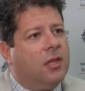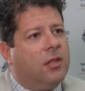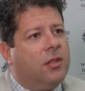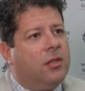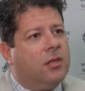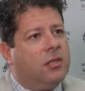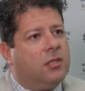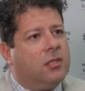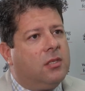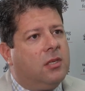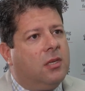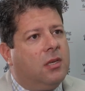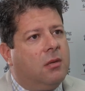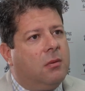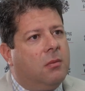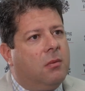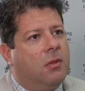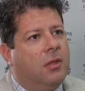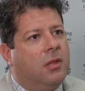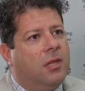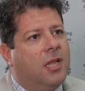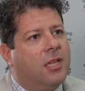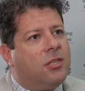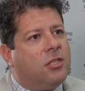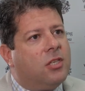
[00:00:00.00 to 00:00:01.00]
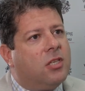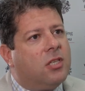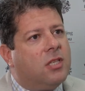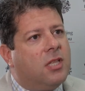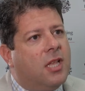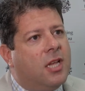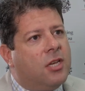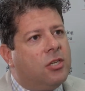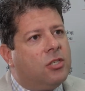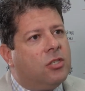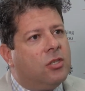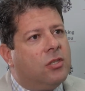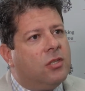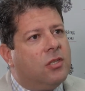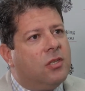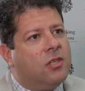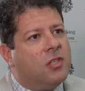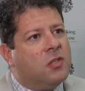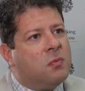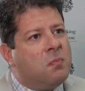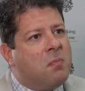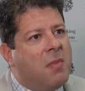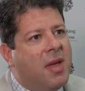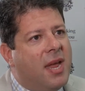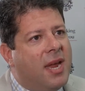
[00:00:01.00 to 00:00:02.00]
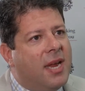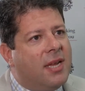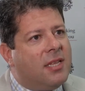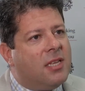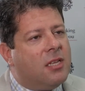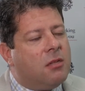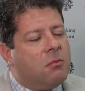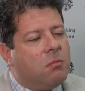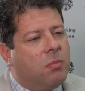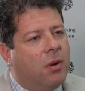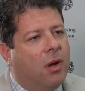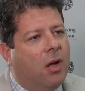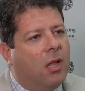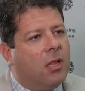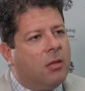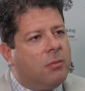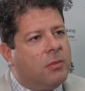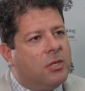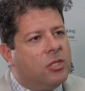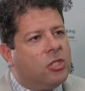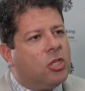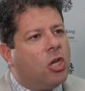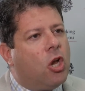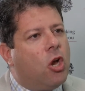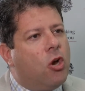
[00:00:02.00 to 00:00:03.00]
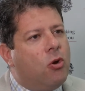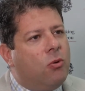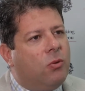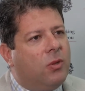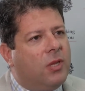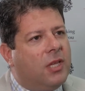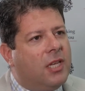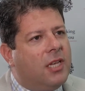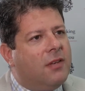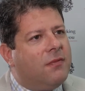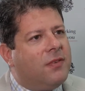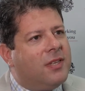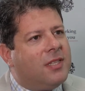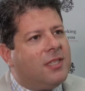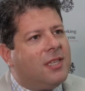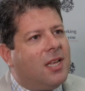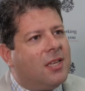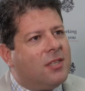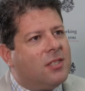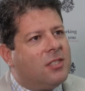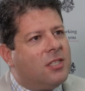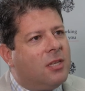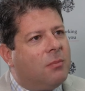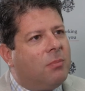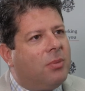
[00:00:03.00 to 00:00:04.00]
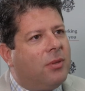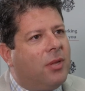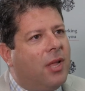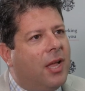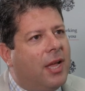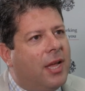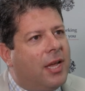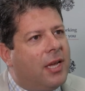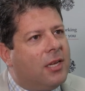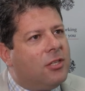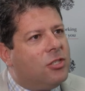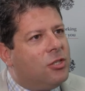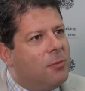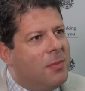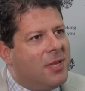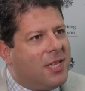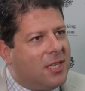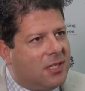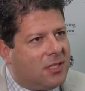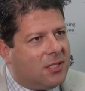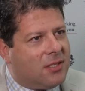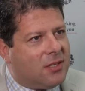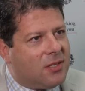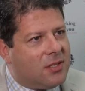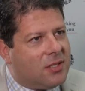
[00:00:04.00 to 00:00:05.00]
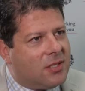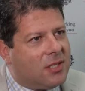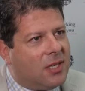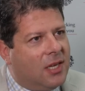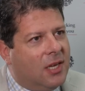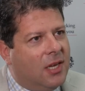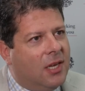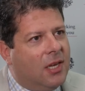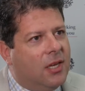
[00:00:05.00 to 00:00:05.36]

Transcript: that legislation is made in Parliament only if it doesn't apply to ministers.